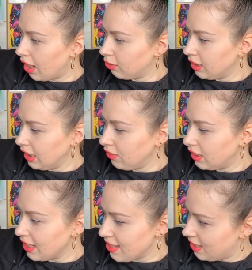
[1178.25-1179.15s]
I will leave
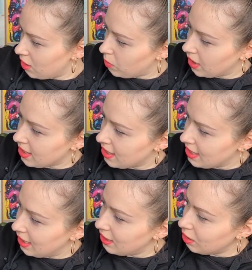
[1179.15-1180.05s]
it as it is because
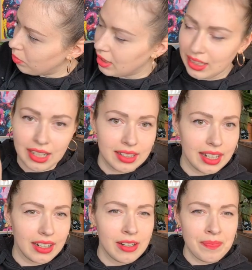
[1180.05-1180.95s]
it's a little bit
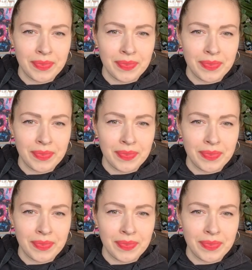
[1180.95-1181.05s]
younger.